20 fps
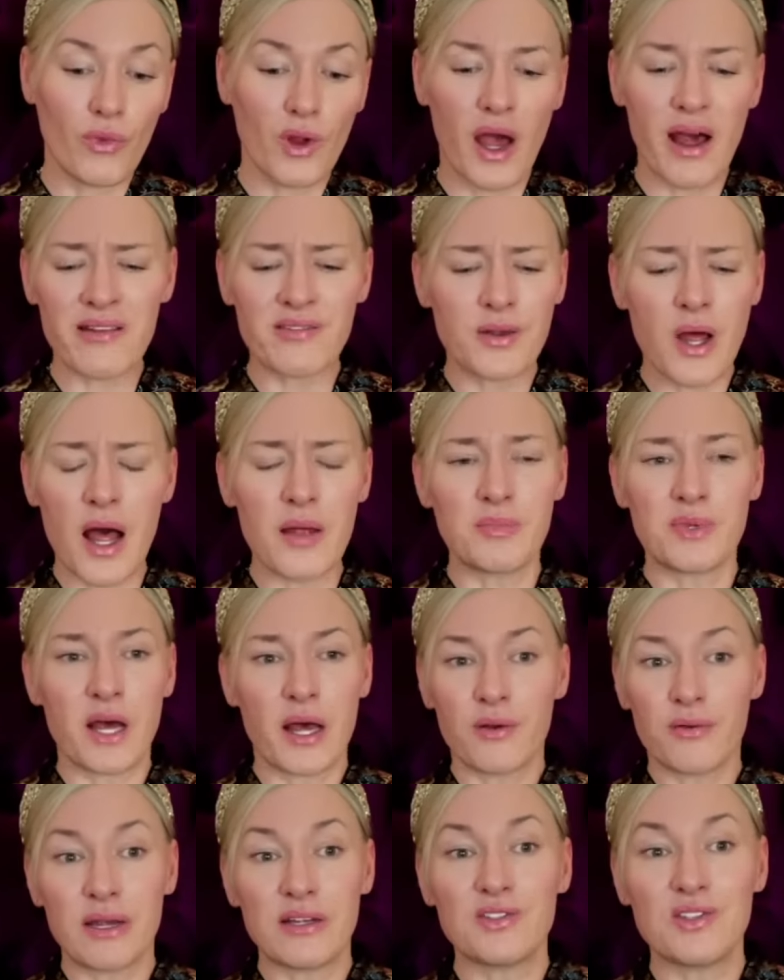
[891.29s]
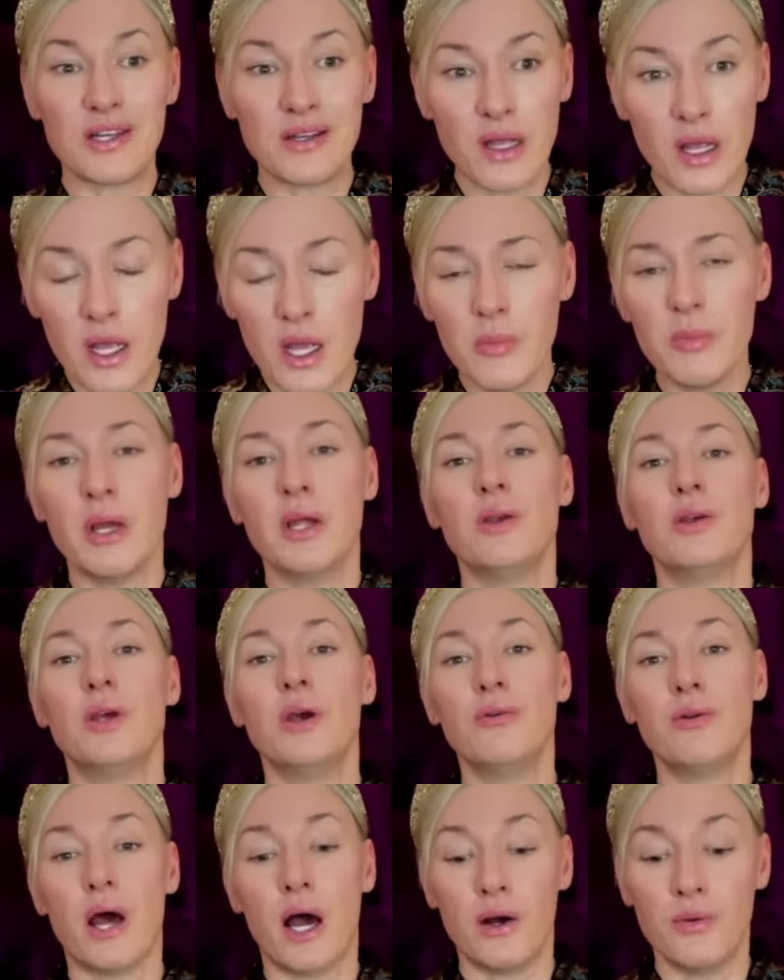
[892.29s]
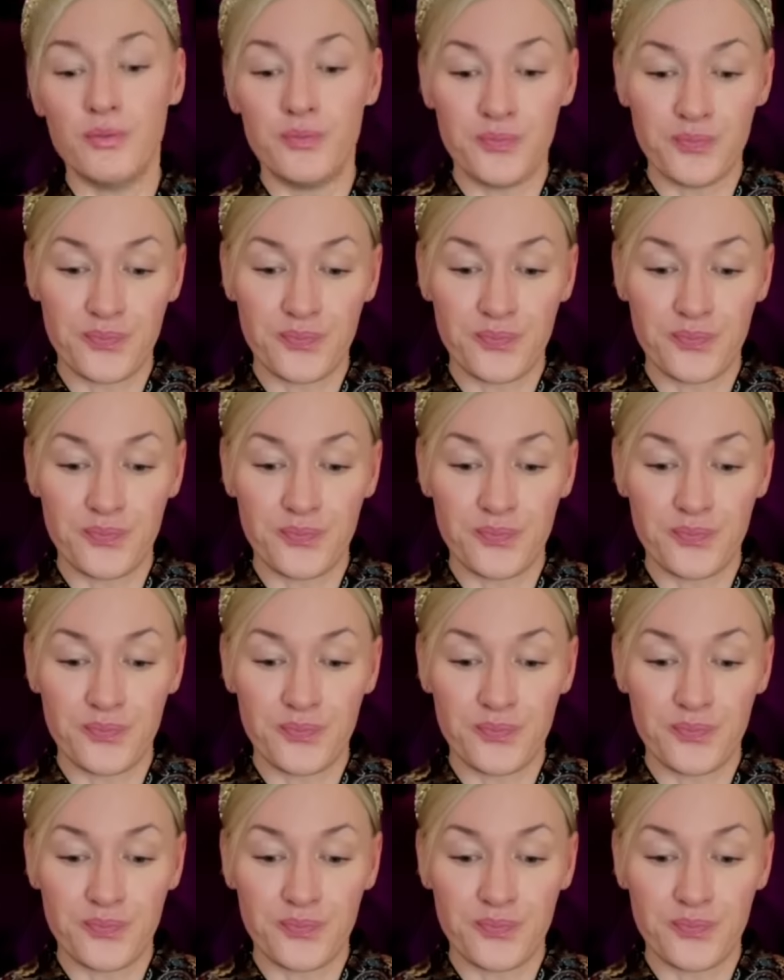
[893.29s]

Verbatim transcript: I, I'm digressing, but you know.